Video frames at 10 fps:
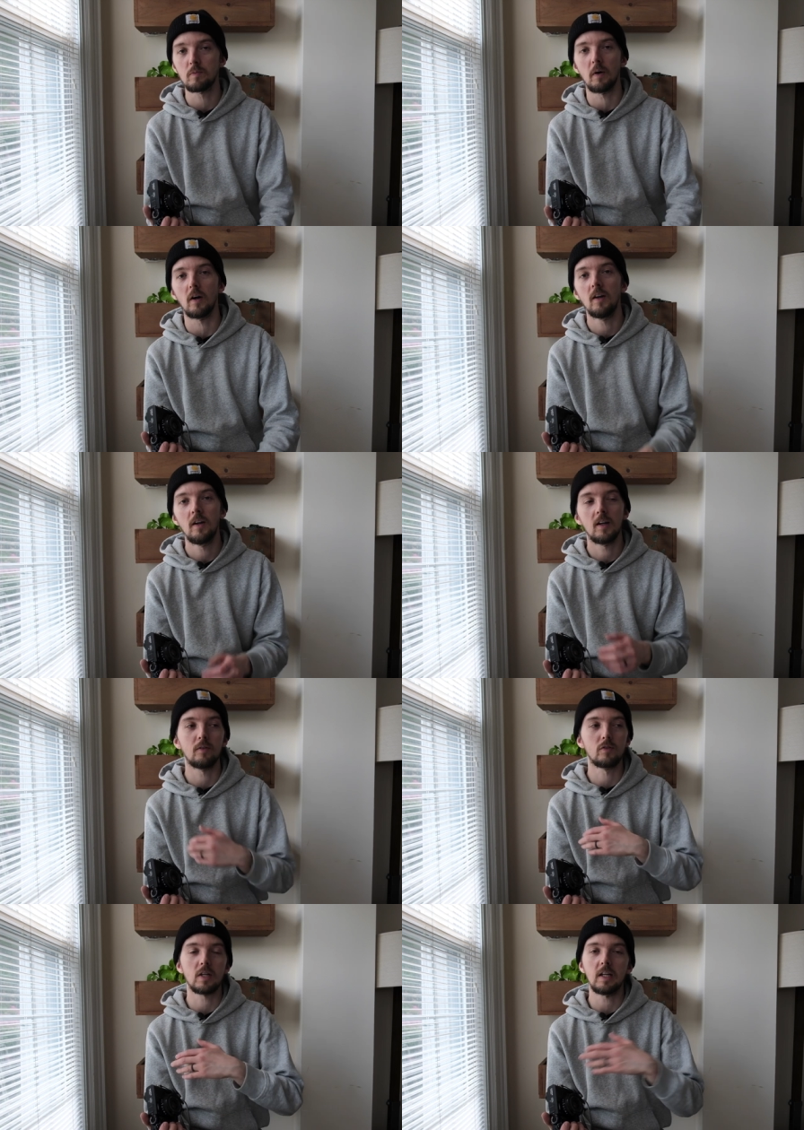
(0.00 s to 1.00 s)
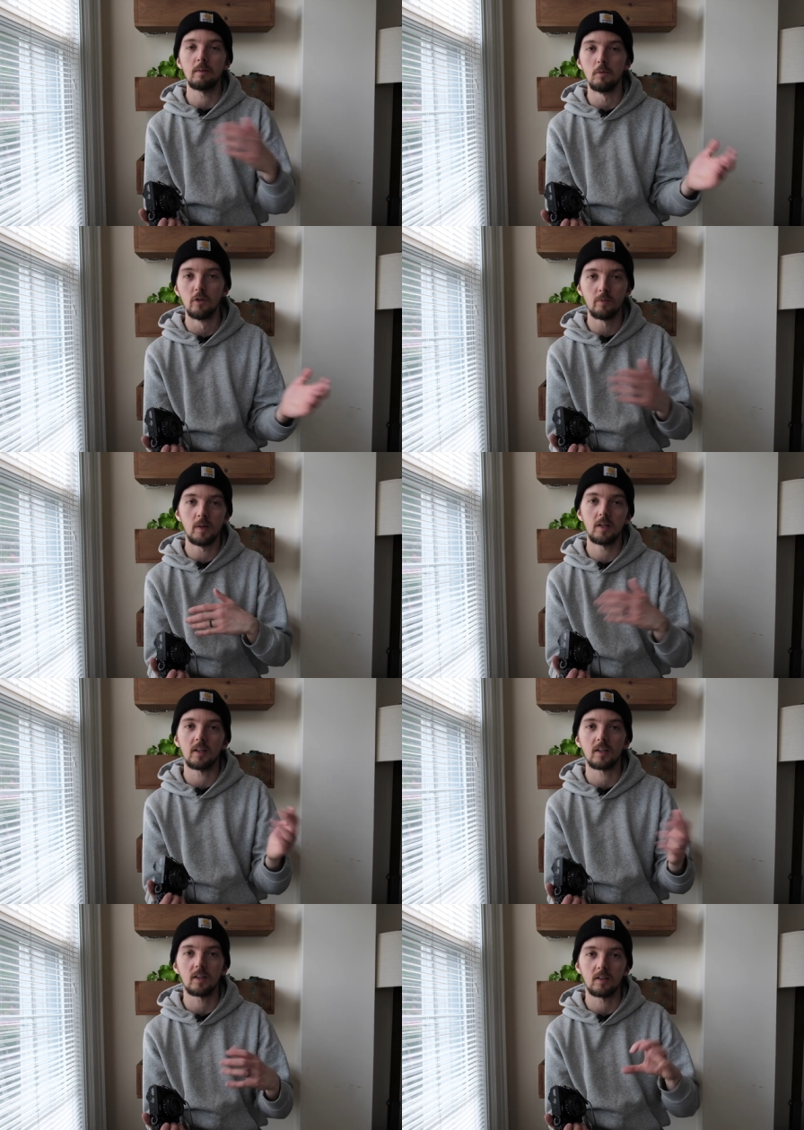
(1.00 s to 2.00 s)
but if there's any movement,
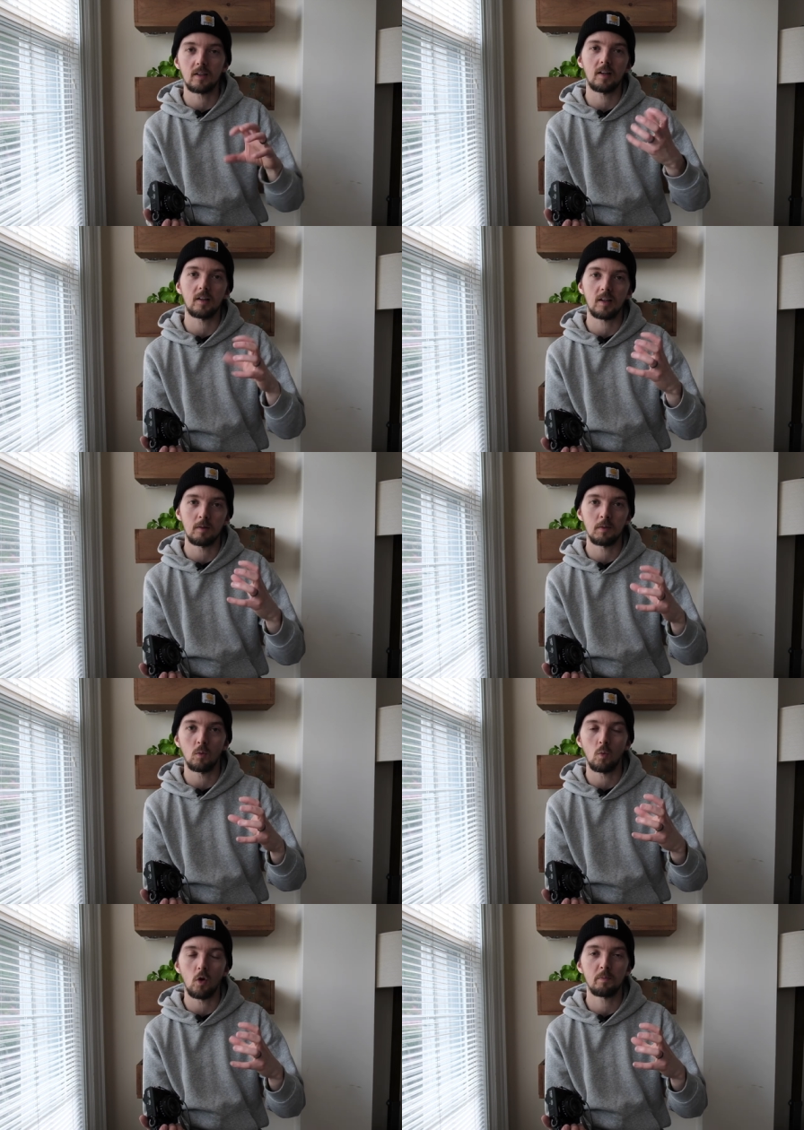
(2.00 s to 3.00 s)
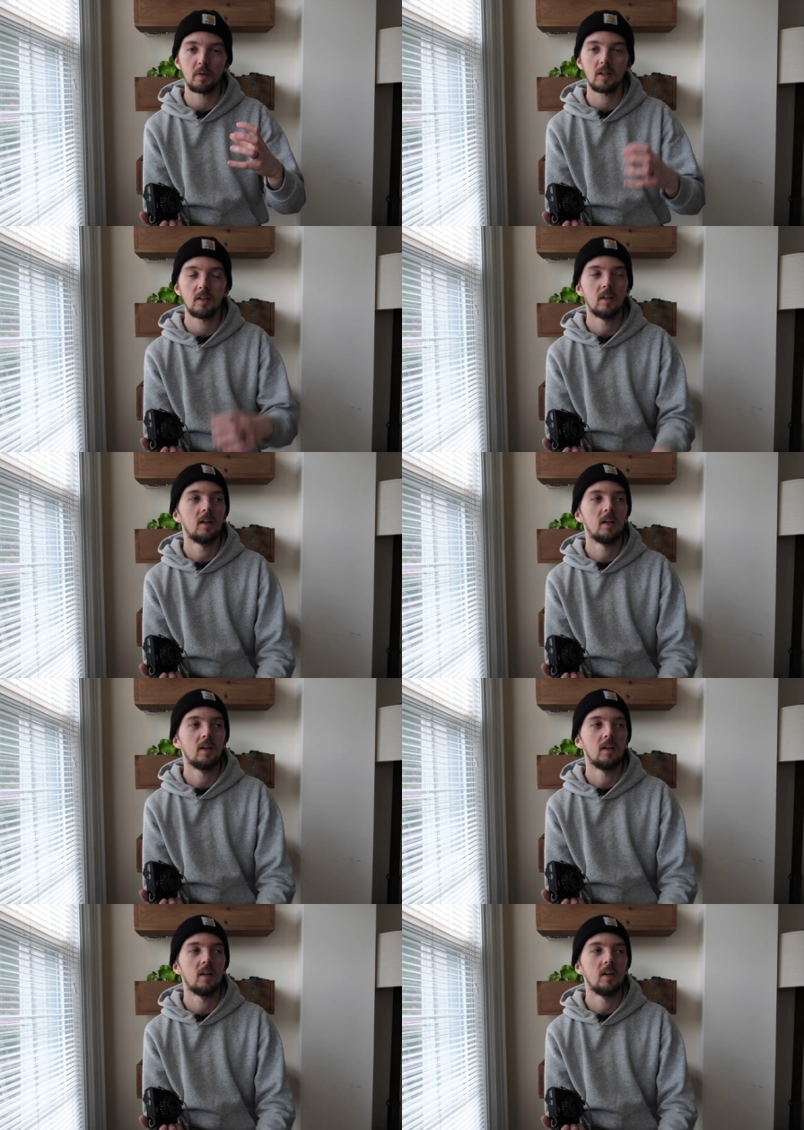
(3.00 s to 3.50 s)
it can kind of get a bit warpy,